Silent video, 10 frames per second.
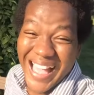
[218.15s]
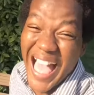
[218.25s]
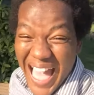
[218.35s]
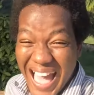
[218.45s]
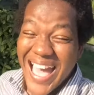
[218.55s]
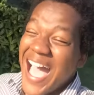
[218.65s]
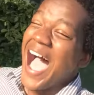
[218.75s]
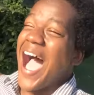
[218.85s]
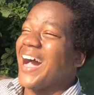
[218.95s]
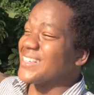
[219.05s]

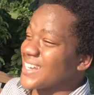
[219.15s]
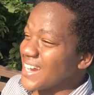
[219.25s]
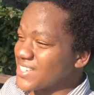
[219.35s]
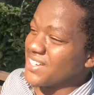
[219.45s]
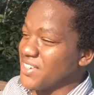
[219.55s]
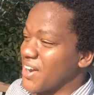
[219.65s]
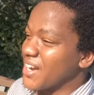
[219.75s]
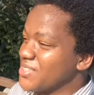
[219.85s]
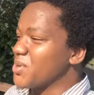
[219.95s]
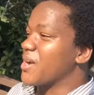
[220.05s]
I had to actually duck
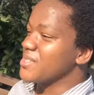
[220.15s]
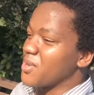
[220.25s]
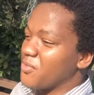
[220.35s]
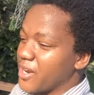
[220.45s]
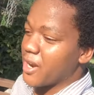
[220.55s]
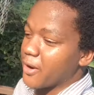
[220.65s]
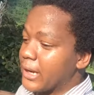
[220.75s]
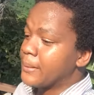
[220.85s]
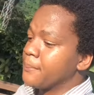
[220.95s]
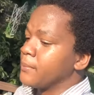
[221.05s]
and talk and stuff like that,
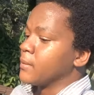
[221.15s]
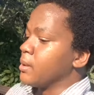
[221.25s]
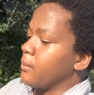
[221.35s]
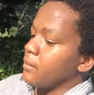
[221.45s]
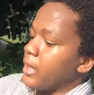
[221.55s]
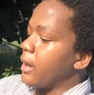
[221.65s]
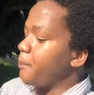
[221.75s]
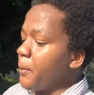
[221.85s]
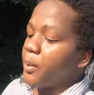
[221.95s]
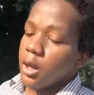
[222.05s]
right? Yeah,
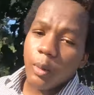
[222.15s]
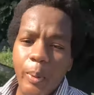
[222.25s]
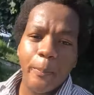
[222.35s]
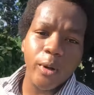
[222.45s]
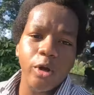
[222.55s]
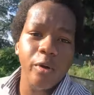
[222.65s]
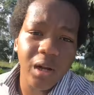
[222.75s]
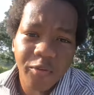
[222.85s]
people don't really